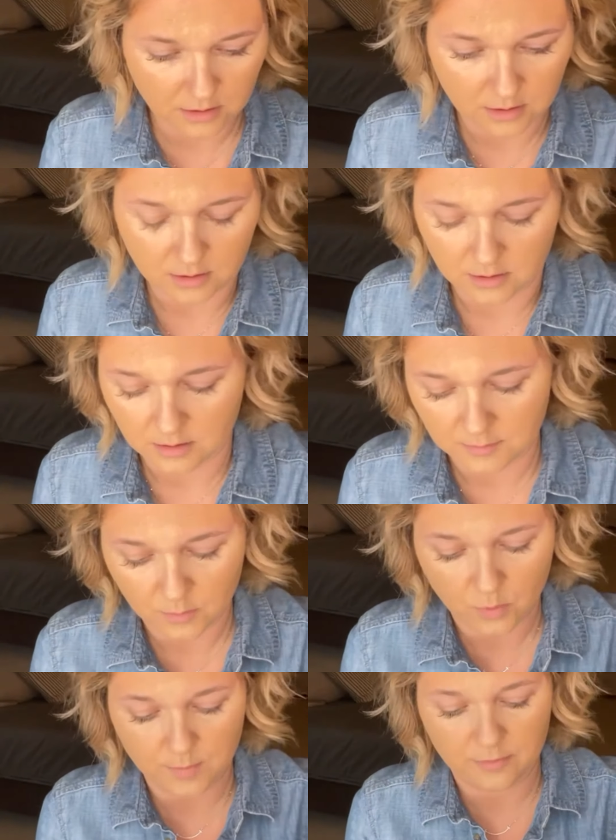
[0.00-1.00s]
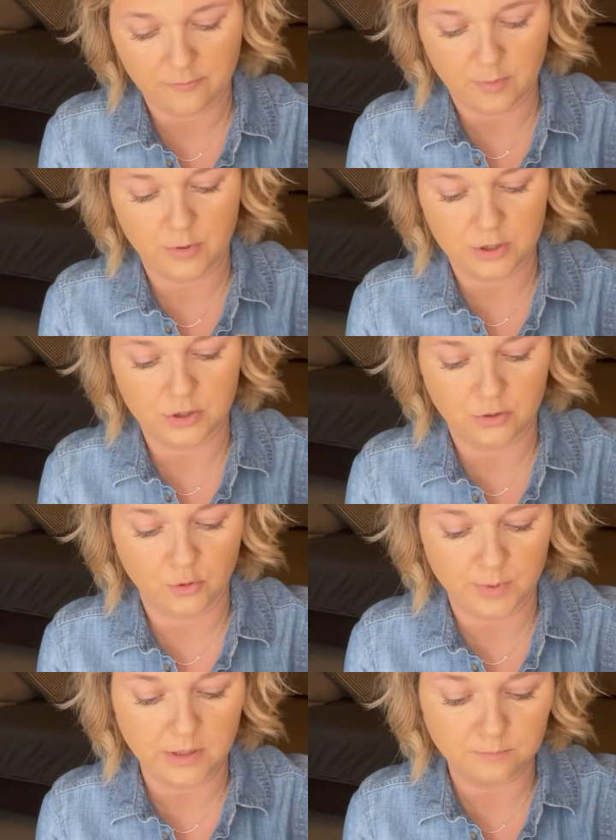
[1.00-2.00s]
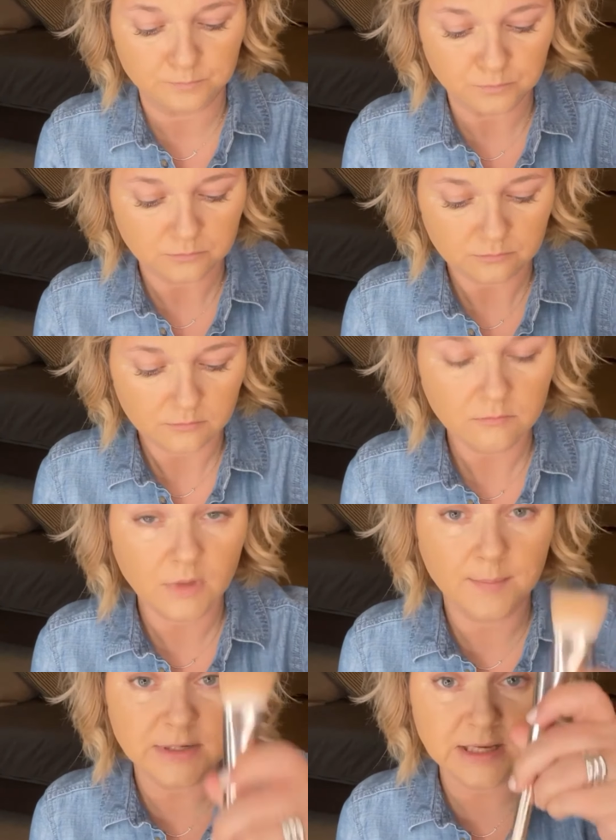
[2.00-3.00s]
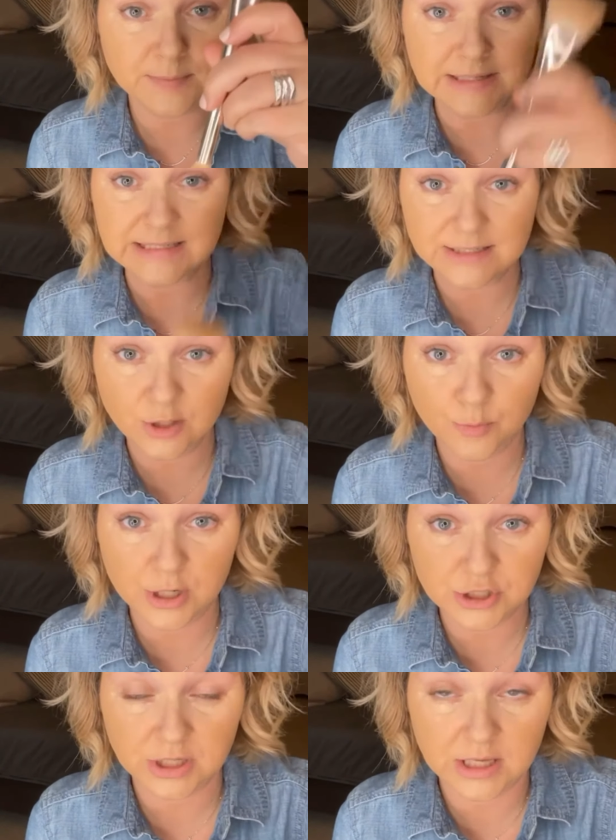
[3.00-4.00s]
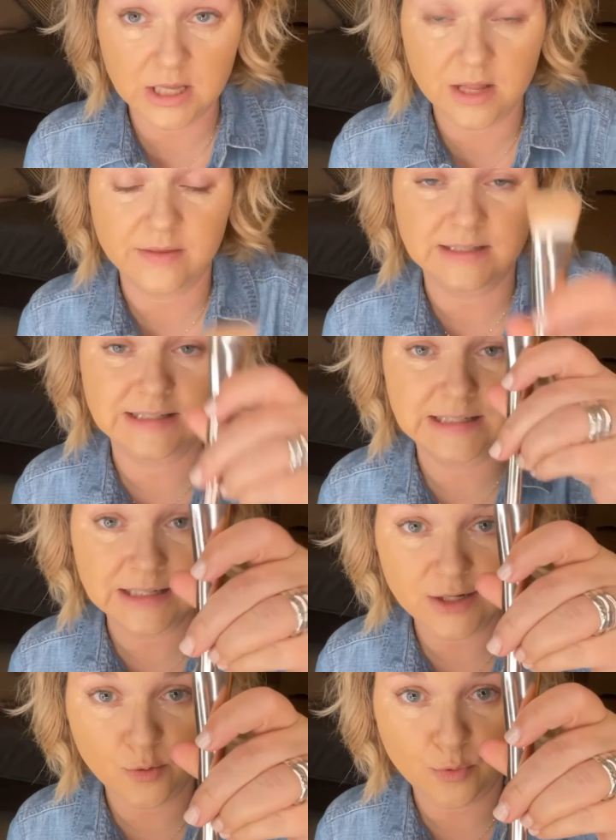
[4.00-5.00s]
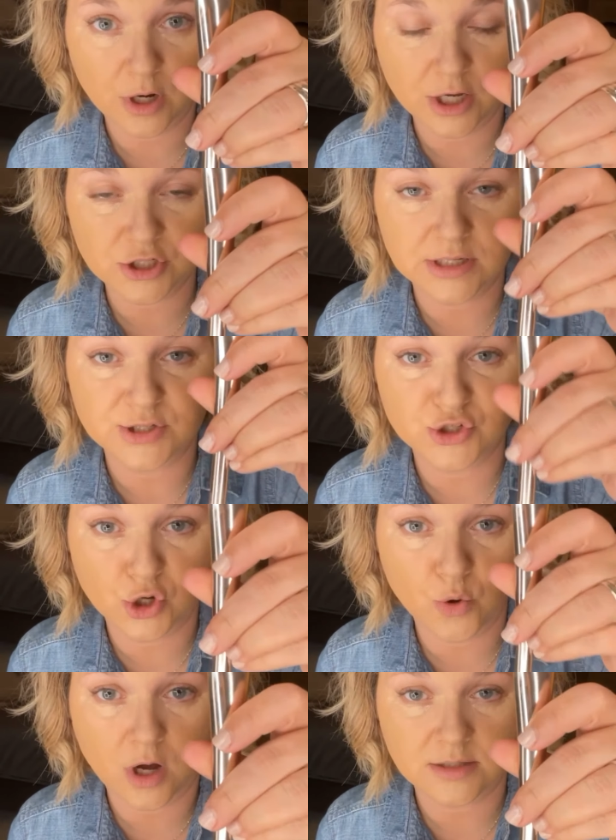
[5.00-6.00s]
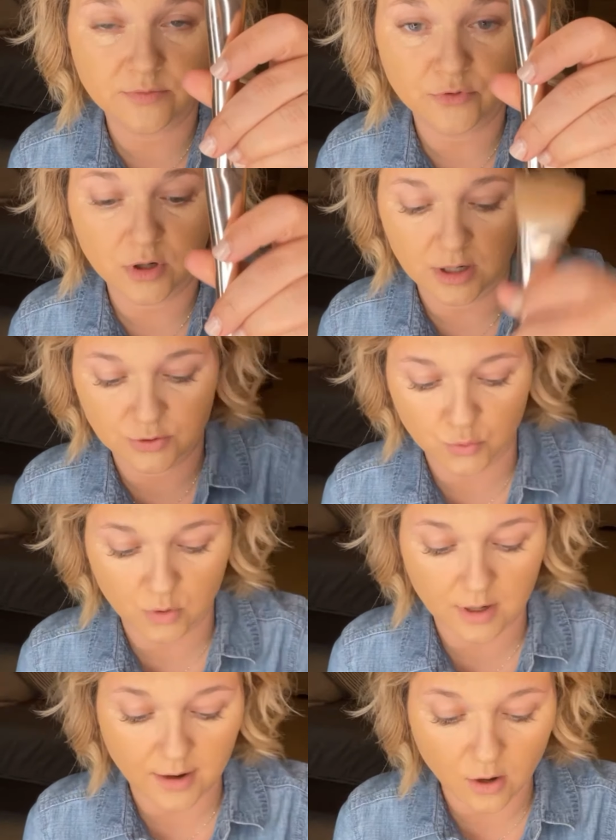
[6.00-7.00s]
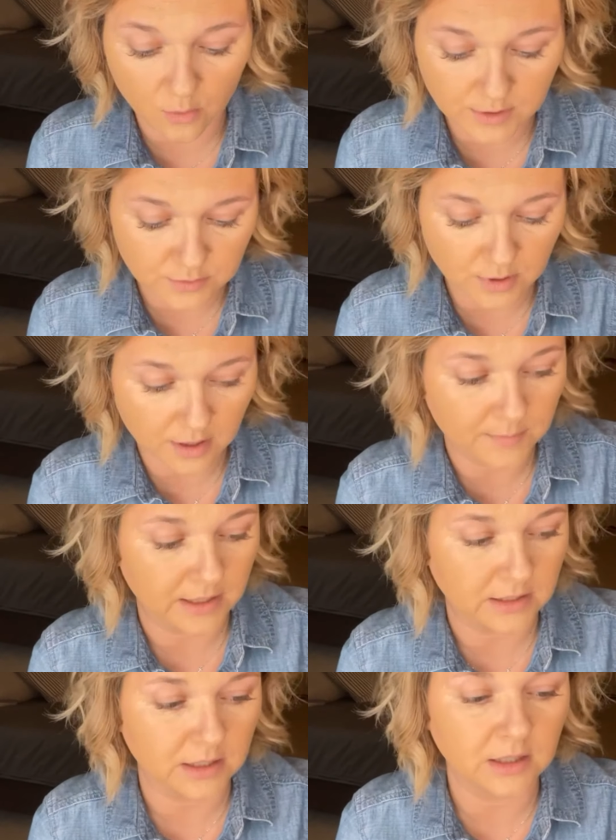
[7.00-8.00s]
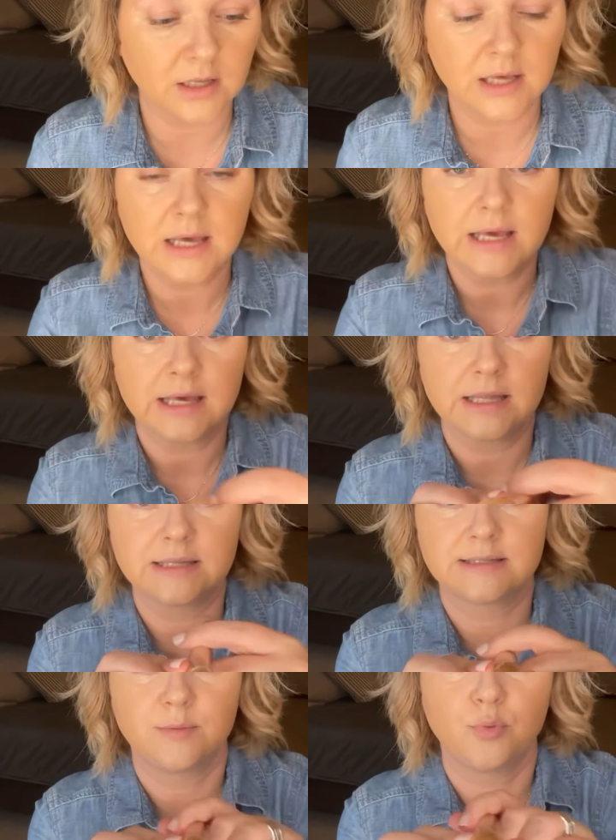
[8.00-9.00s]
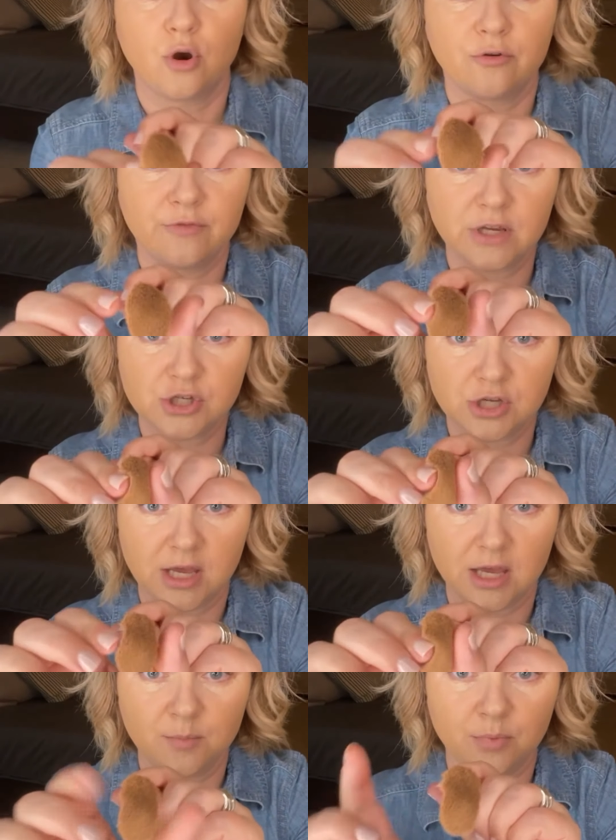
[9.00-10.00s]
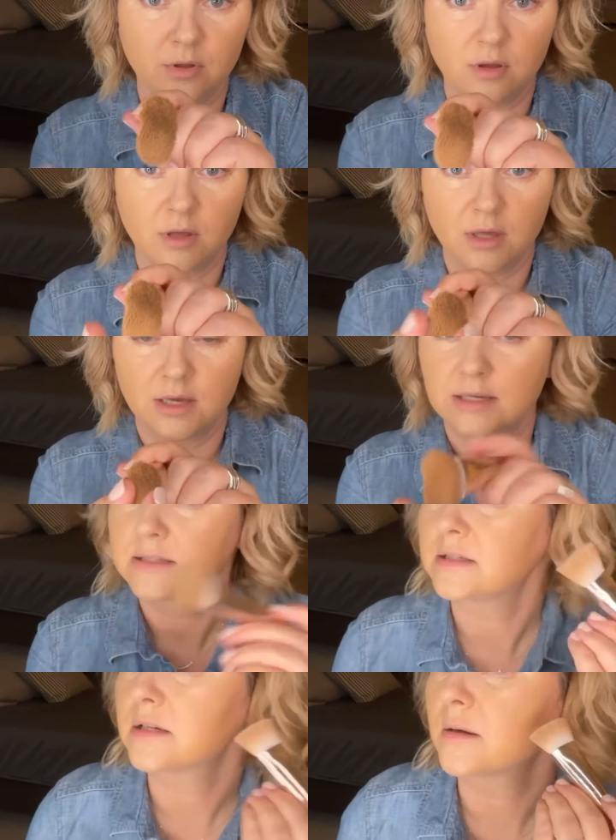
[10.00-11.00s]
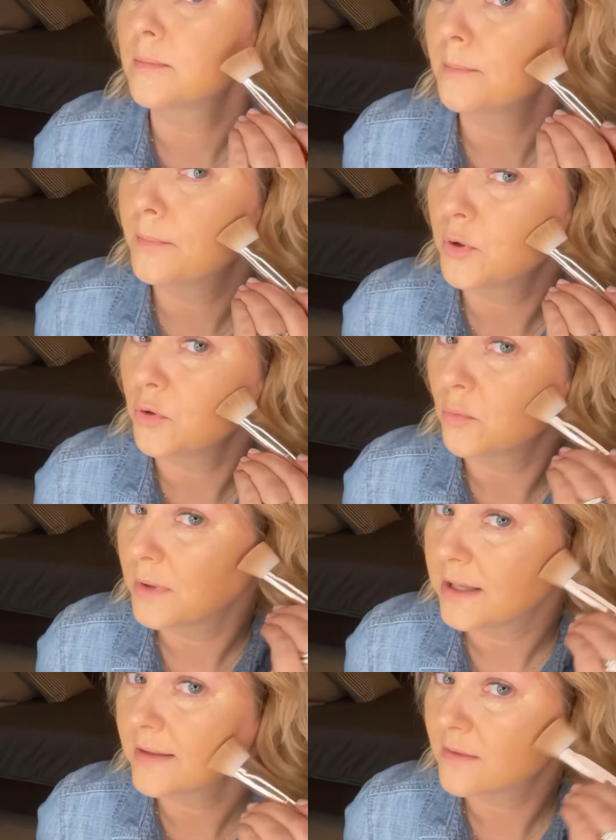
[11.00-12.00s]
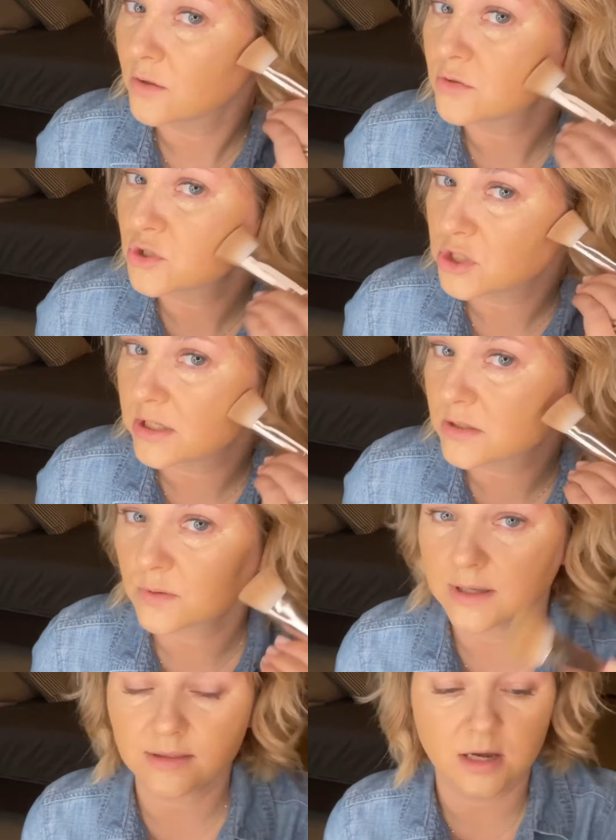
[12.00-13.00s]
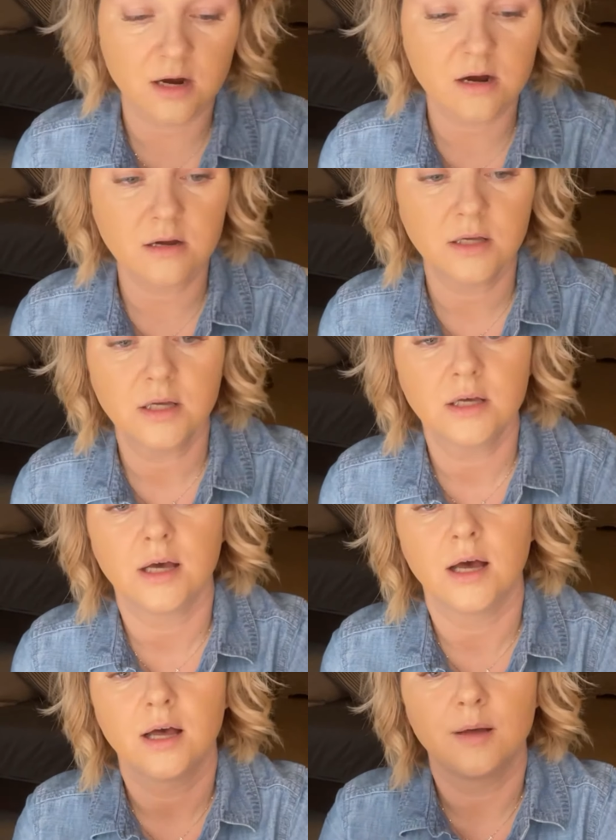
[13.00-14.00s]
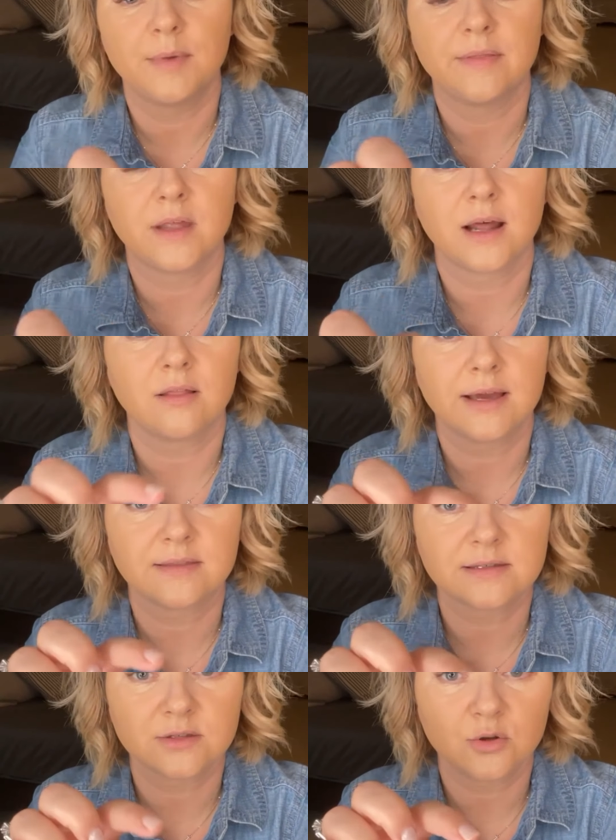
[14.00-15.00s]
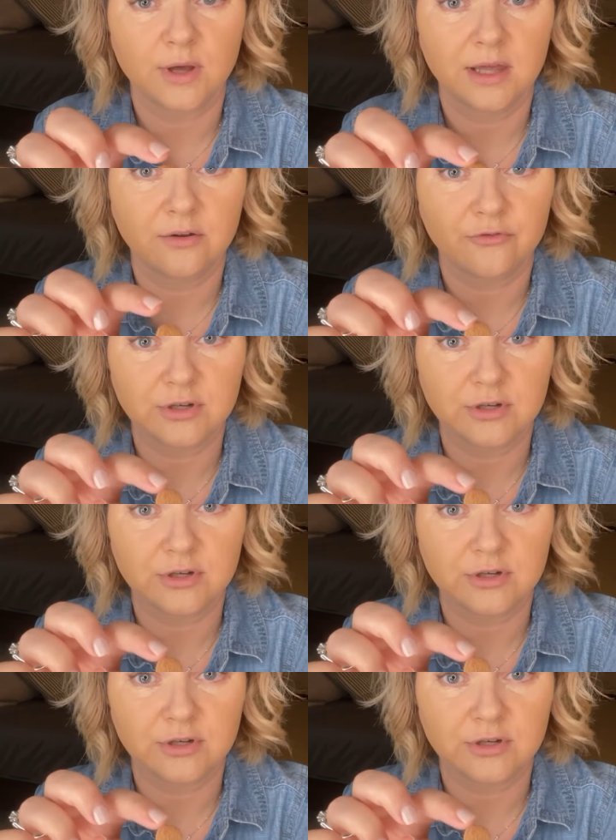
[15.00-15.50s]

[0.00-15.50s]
let me wipe off my brush a little bit. I'm gonna take my detail brush again. This detail brush is so awesome for contour. I always recommend it. It is the perfect shape to, boom, hit those cheeks right there. And then I like this little end for